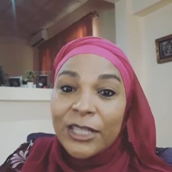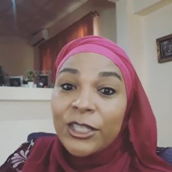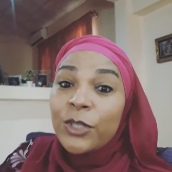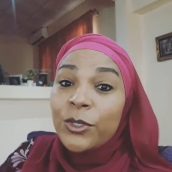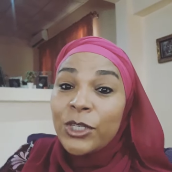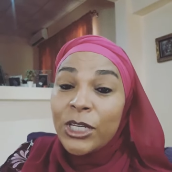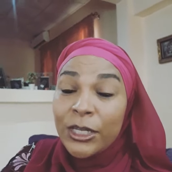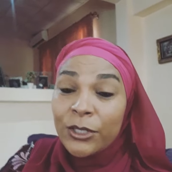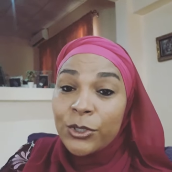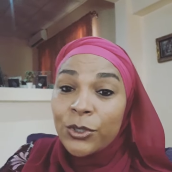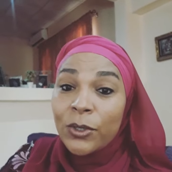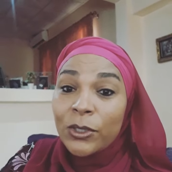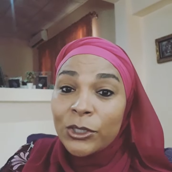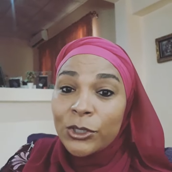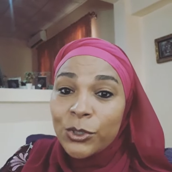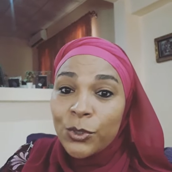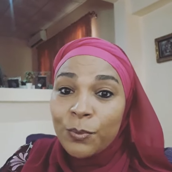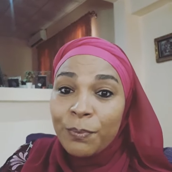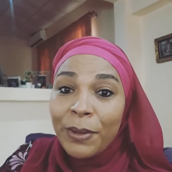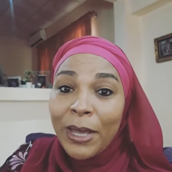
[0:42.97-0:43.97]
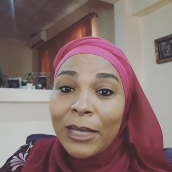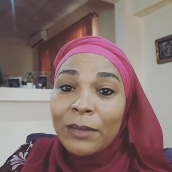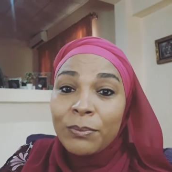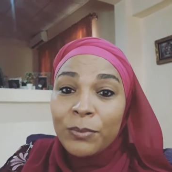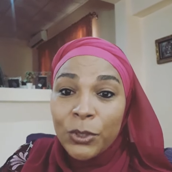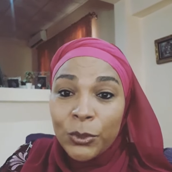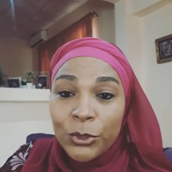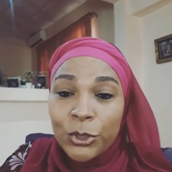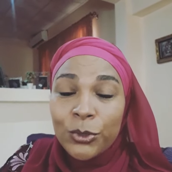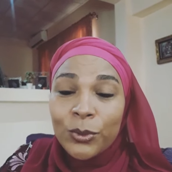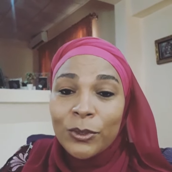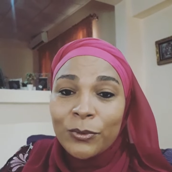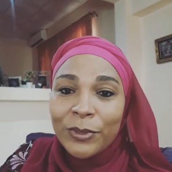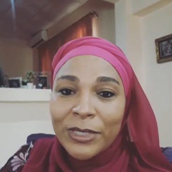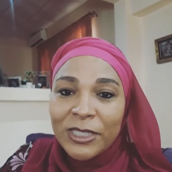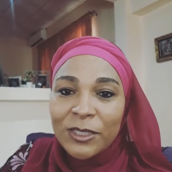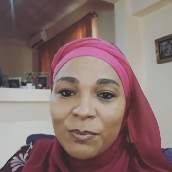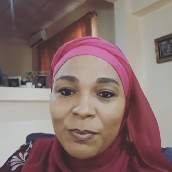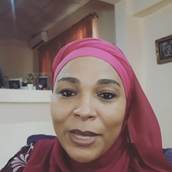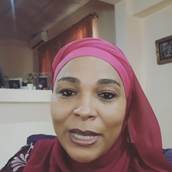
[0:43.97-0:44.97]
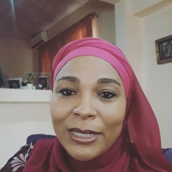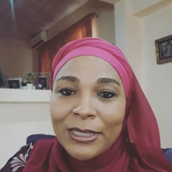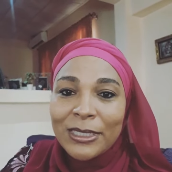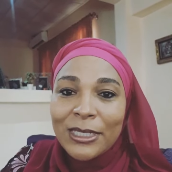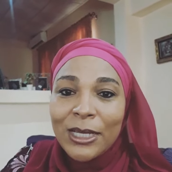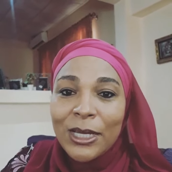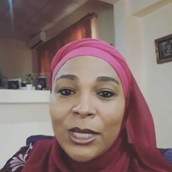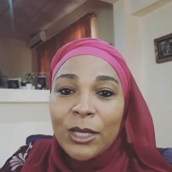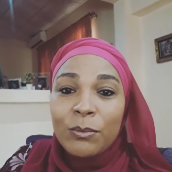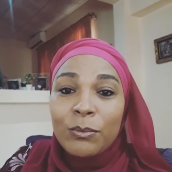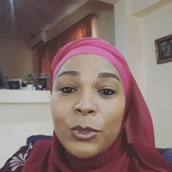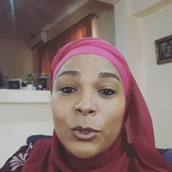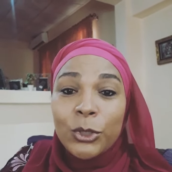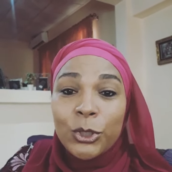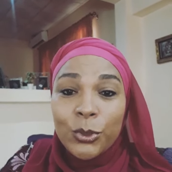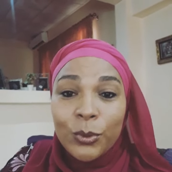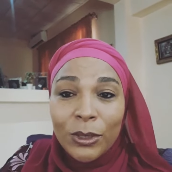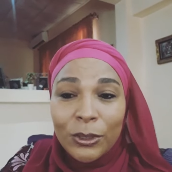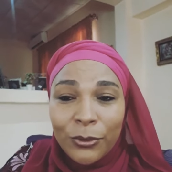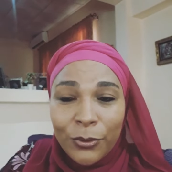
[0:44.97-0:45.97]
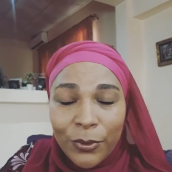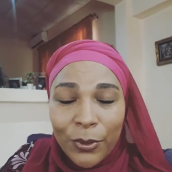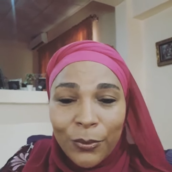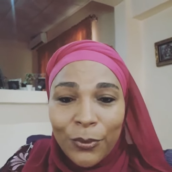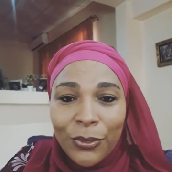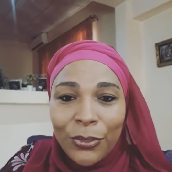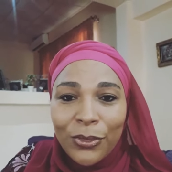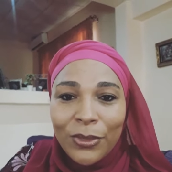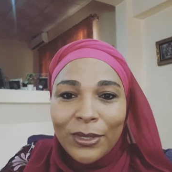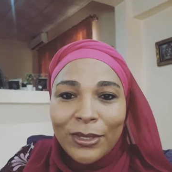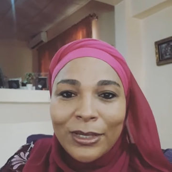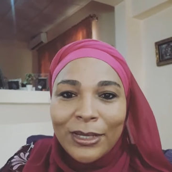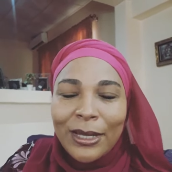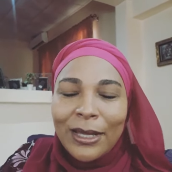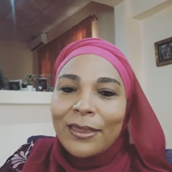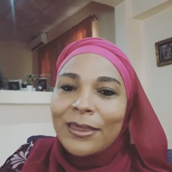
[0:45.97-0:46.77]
Then you need to also pack mutual respect, mutual growth.